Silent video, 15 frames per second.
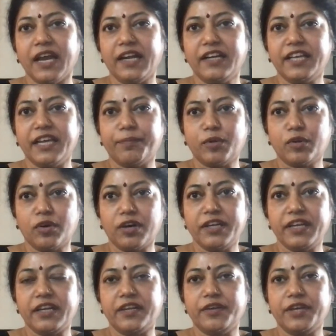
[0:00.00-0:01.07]
and kept
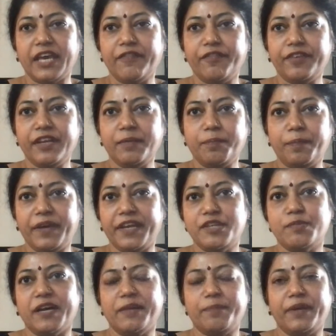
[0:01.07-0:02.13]
on every
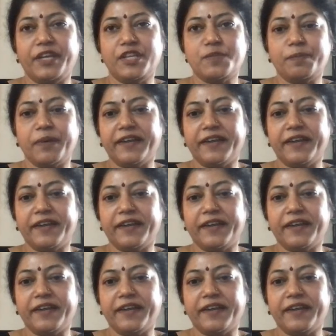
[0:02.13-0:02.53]
page by page,